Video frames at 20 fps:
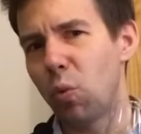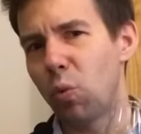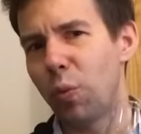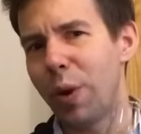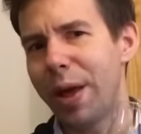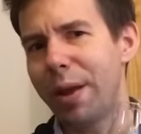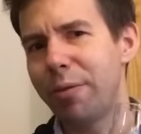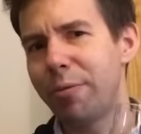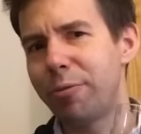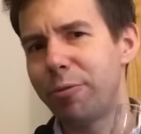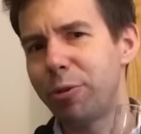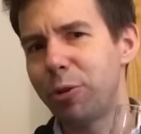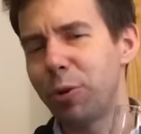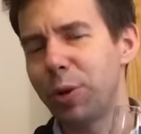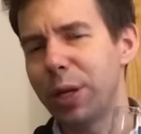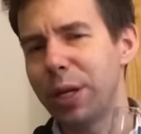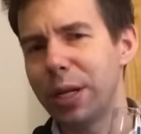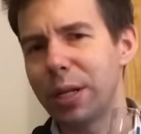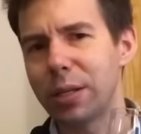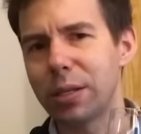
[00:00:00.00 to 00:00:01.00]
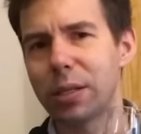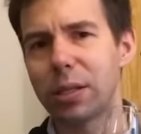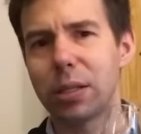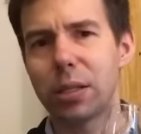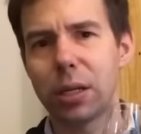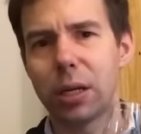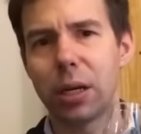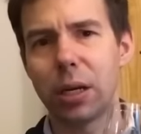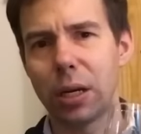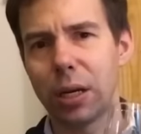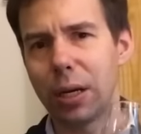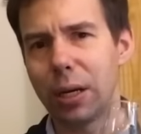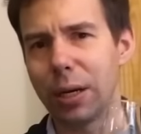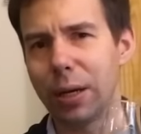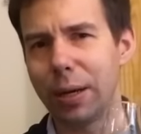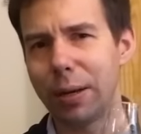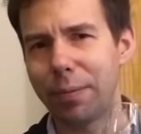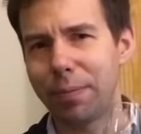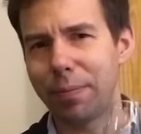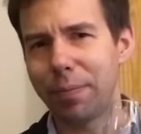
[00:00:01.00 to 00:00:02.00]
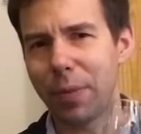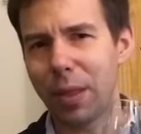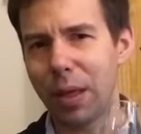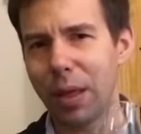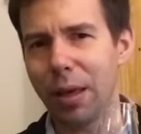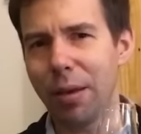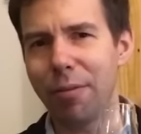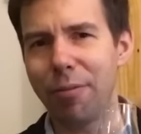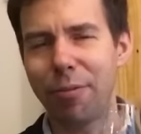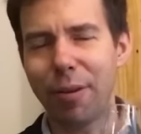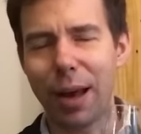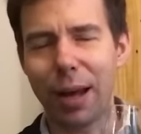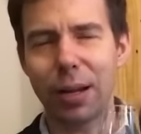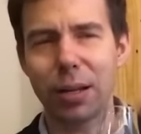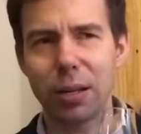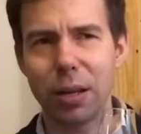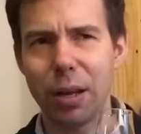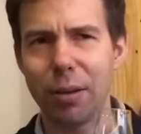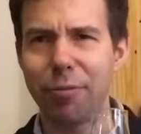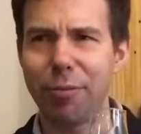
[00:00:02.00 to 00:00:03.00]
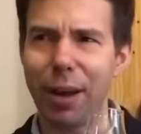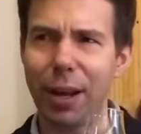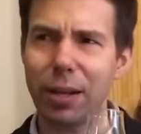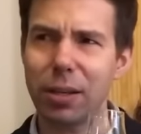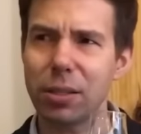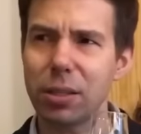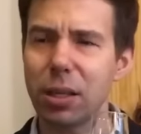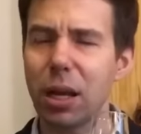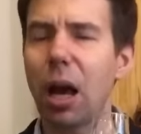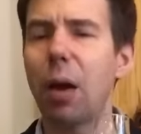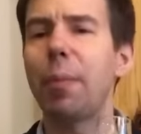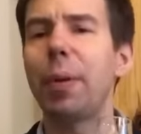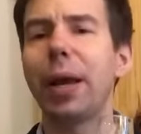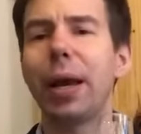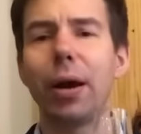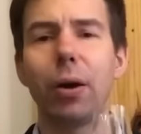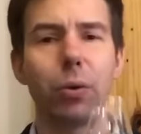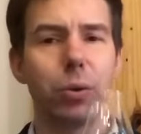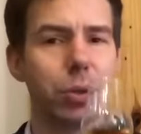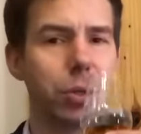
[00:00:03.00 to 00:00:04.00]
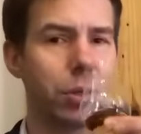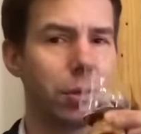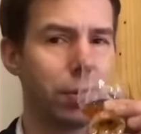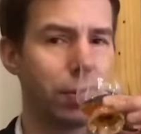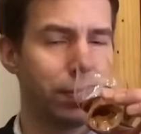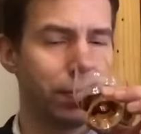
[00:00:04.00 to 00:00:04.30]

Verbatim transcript: red fruitiness effects coming out.